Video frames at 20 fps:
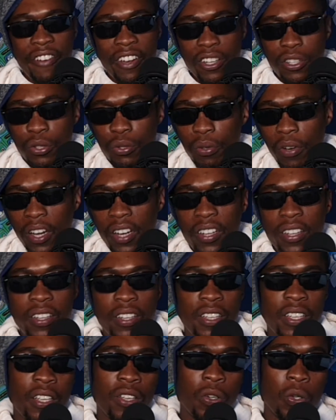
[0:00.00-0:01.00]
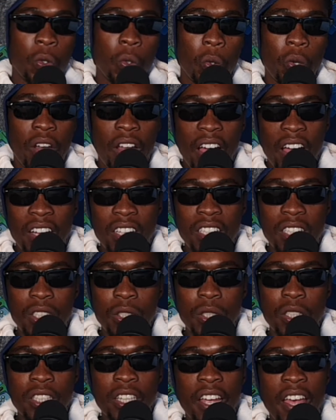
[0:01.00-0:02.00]
eventually
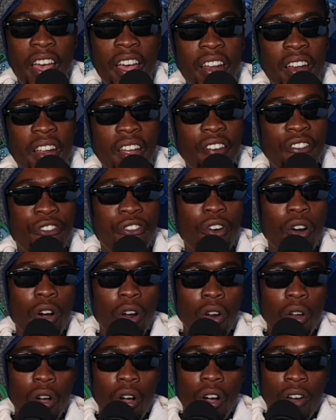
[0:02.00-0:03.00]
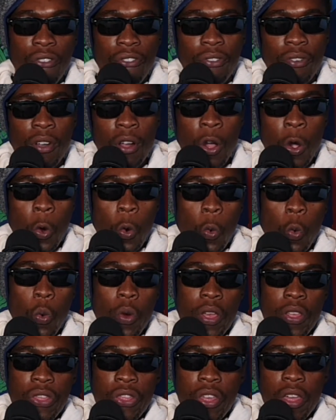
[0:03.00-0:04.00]
Unati had a fall off
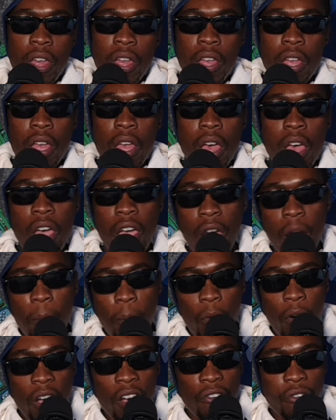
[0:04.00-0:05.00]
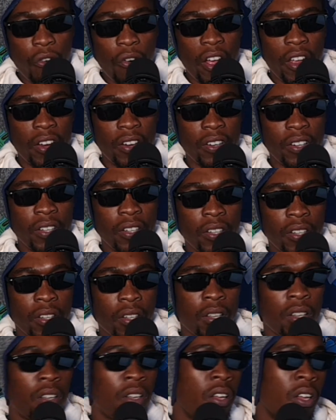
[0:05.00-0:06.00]
with her boyfriend,
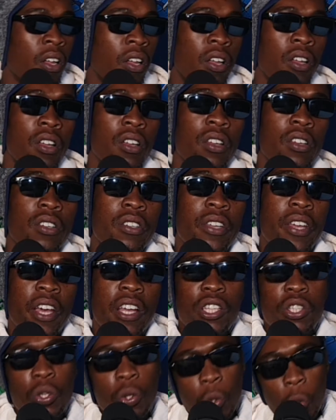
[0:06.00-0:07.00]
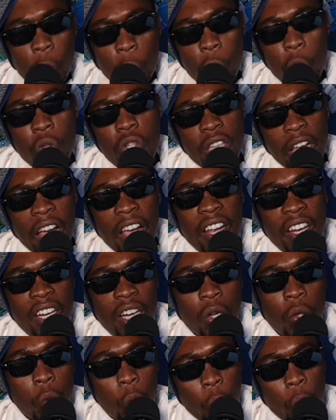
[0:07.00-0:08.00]
guess who
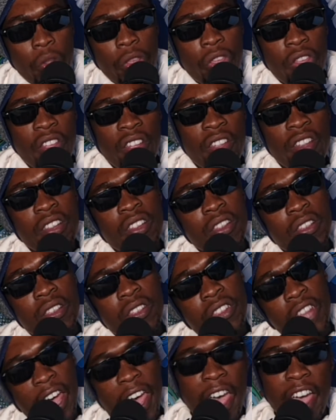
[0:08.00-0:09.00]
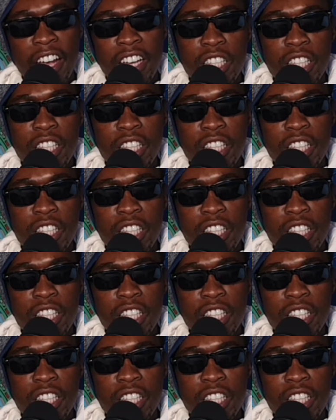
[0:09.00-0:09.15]
sided with the